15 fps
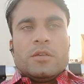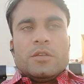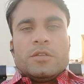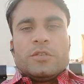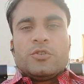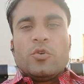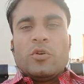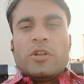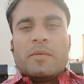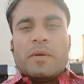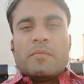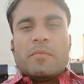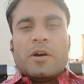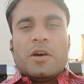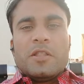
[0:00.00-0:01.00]
Do
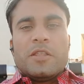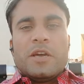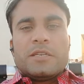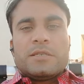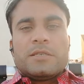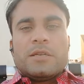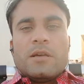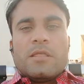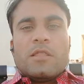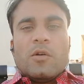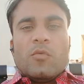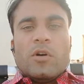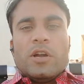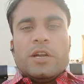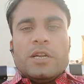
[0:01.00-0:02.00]
remember that the
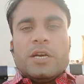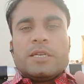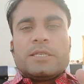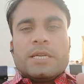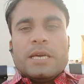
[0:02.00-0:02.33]
word